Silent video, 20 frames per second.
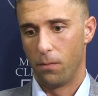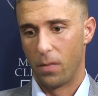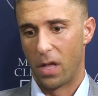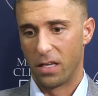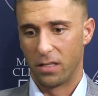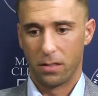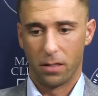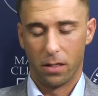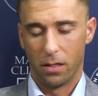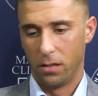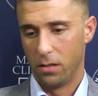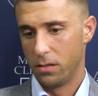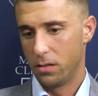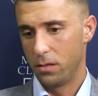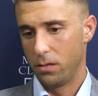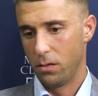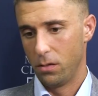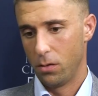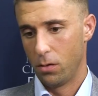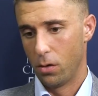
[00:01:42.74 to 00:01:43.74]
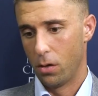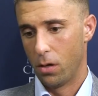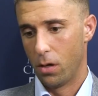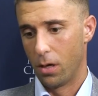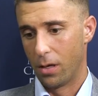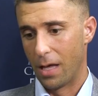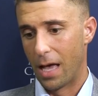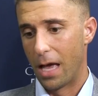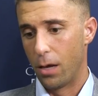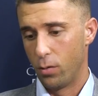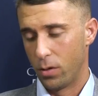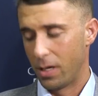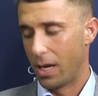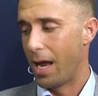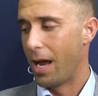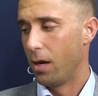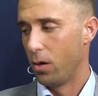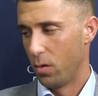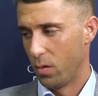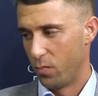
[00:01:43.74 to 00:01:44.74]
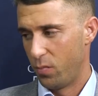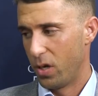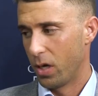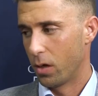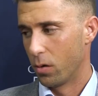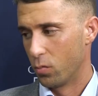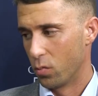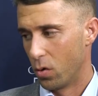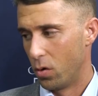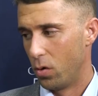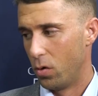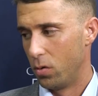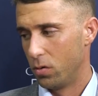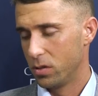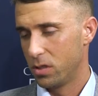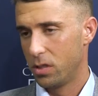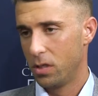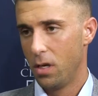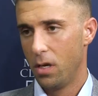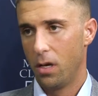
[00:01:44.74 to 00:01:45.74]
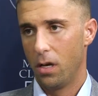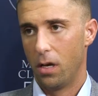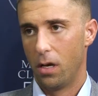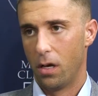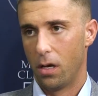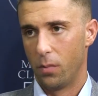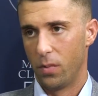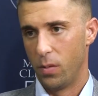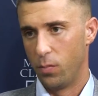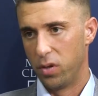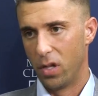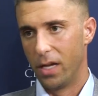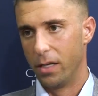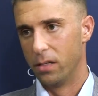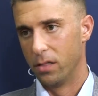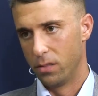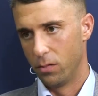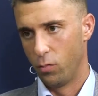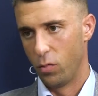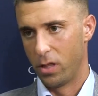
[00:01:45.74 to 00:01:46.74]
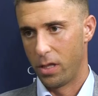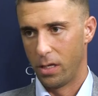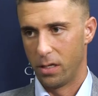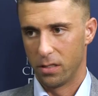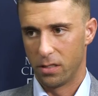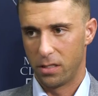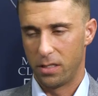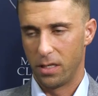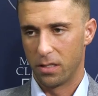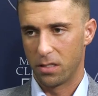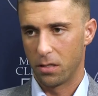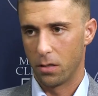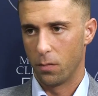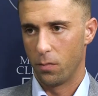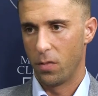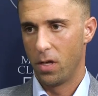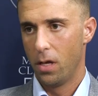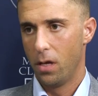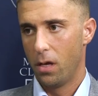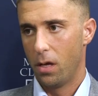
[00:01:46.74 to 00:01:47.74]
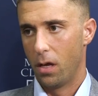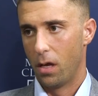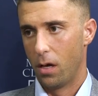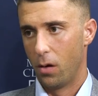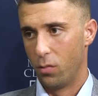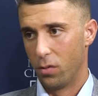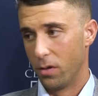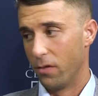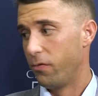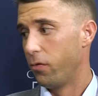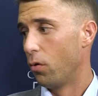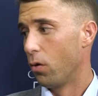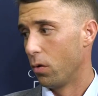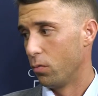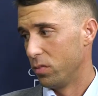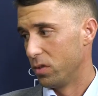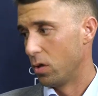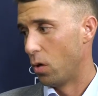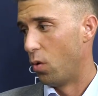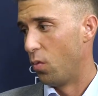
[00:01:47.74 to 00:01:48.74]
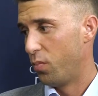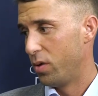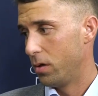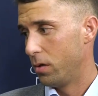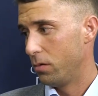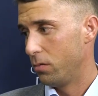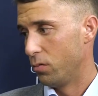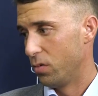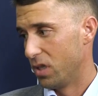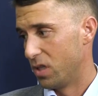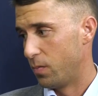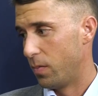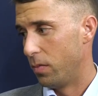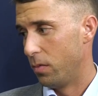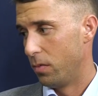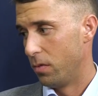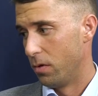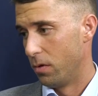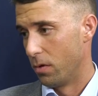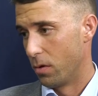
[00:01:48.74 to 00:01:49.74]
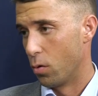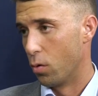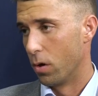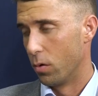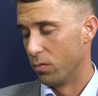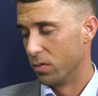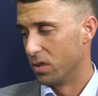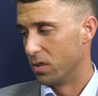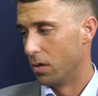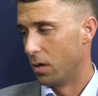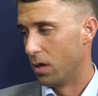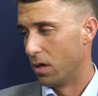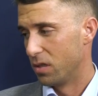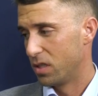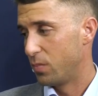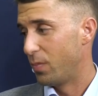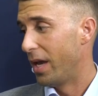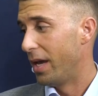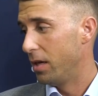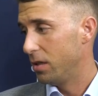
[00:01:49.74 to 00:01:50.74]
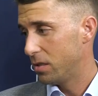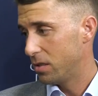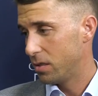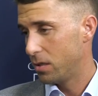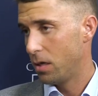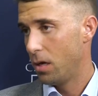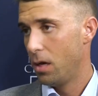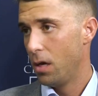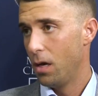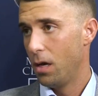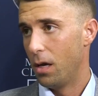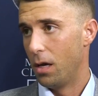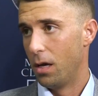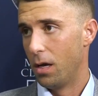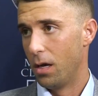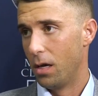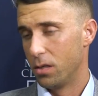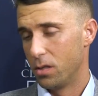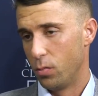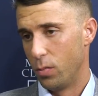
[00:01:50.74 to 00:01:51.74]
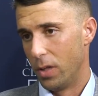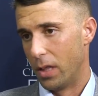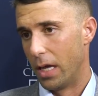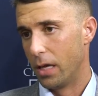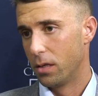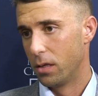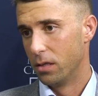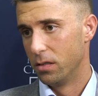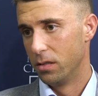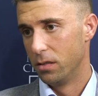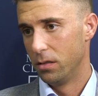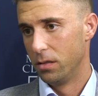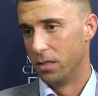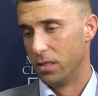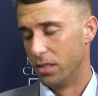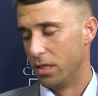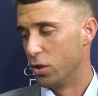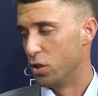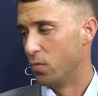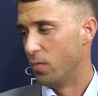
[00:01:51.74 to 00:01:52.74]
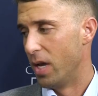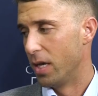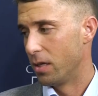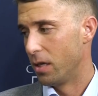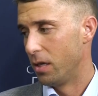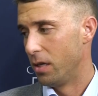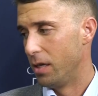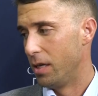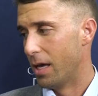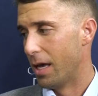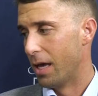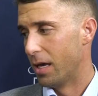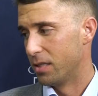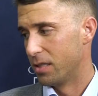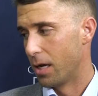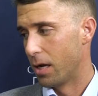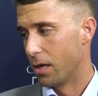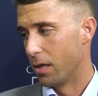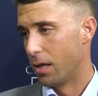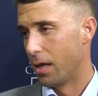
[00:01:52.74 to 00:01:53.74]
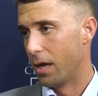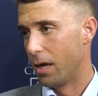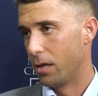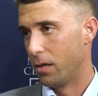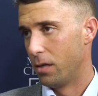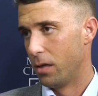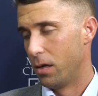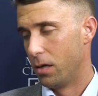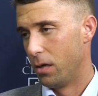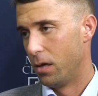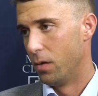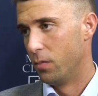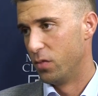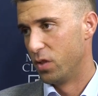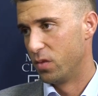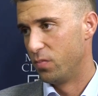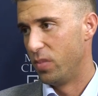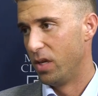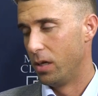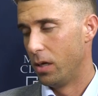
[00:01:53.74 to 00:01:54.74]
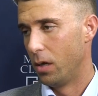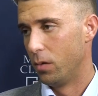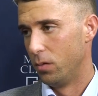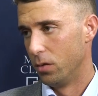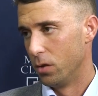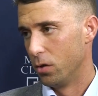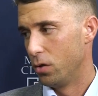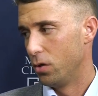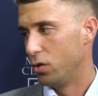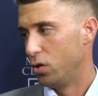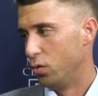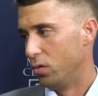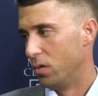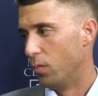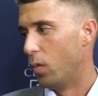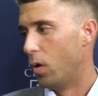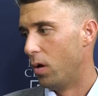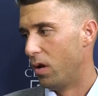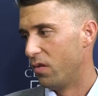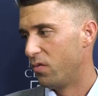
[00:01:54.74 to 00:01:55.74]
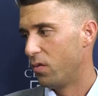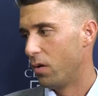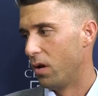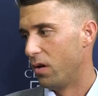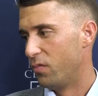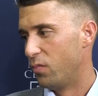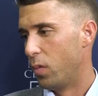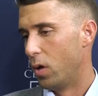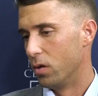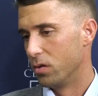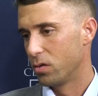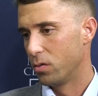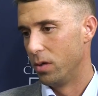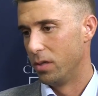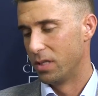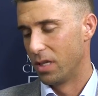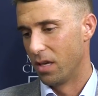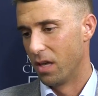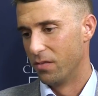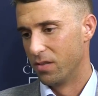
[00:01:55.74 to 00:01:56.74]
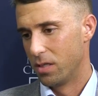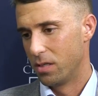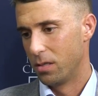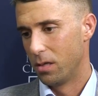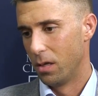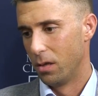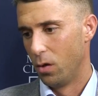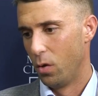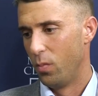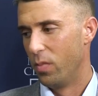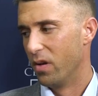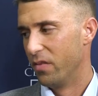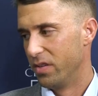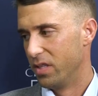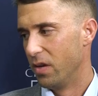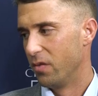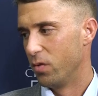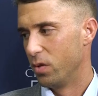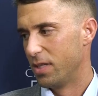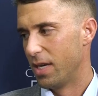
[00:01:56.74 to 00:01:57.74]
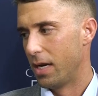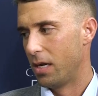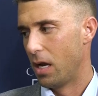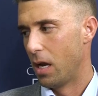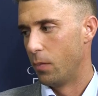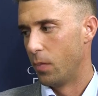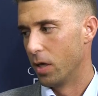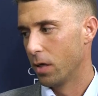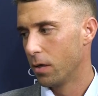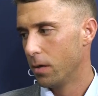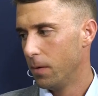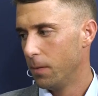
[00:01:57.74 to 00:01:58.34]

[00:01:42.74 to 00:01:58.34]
I said he's a guy who can handle and pick and rolls. He played within a system where the floor was open, the court was spaced. So we like the decision making he has out of that, and then him just being able to shoot the ball off ball screens. That gives us a little bit of a different dynamic.